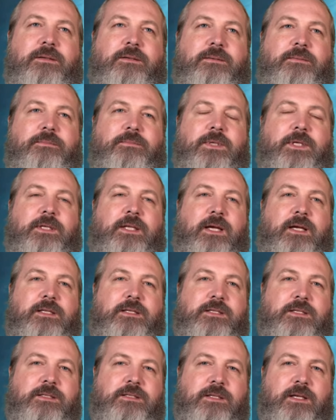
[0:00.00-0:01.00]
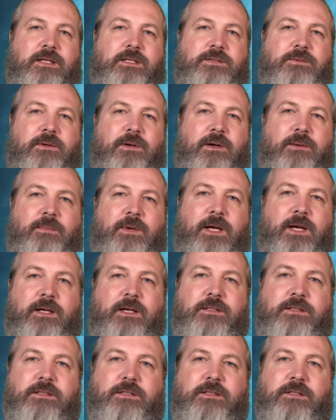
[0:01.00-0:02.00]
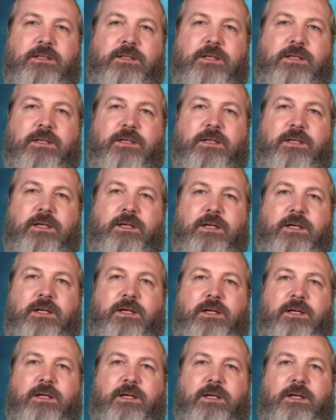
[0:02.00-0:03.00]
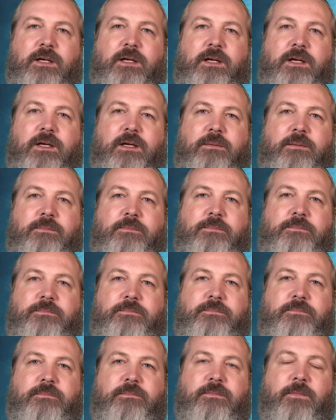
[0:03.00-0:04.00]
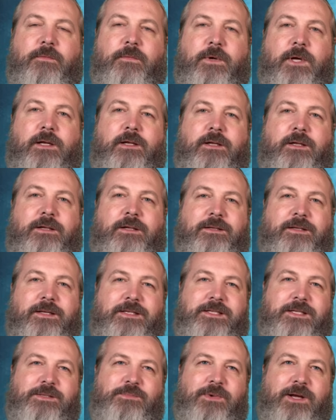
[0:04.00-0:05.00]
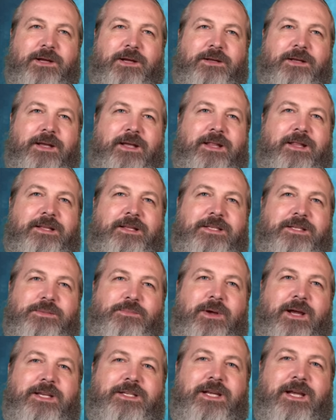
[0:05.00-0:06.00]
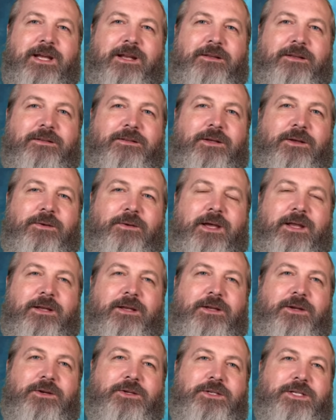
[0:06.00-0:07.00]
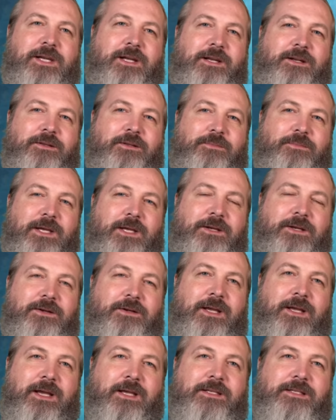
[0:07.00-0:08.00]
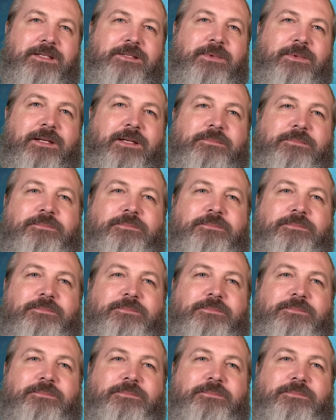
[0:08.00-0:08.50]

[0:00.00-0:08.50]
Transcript: but that's where I'm at. Well, this is my channel. Go ahead on your channel and make your case, man.